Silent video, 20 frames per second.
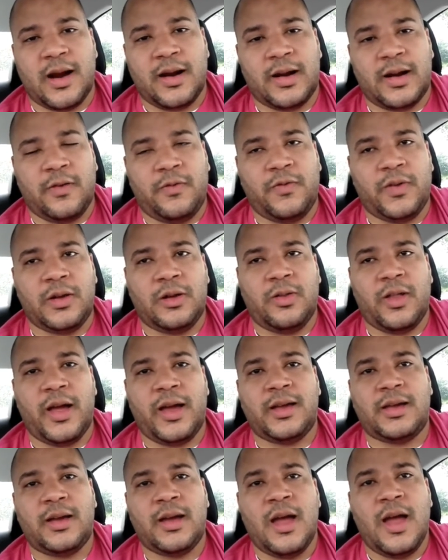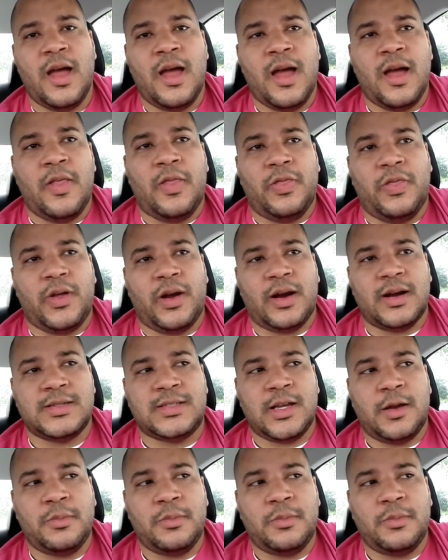to raise awareness where,